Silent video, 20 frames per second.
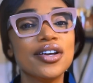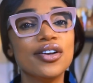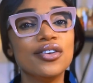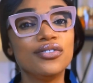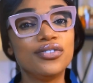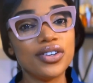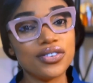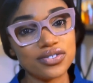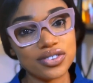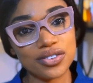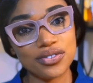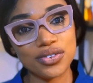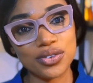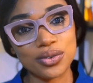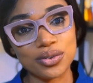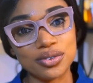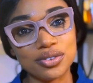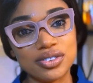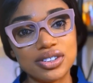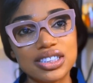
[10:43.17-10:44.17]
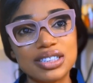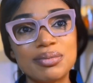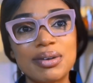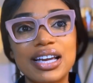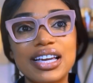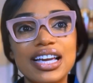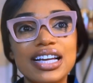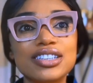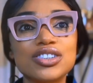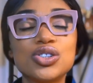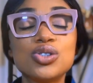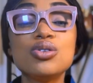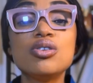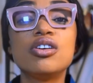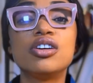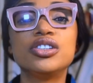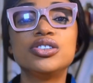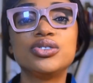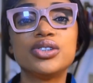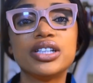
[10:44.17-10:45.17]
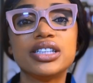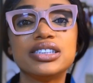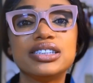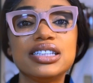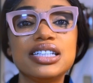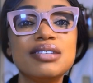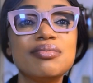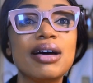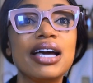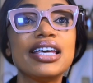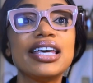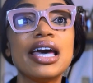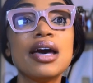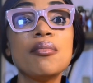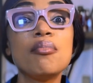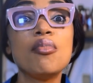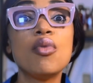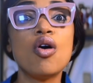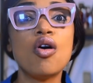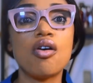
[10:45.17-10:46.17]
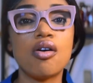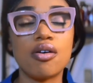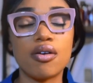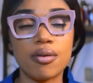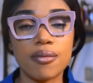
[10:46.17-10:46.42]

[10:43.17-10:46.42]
50 views, it might get 200, it might get more.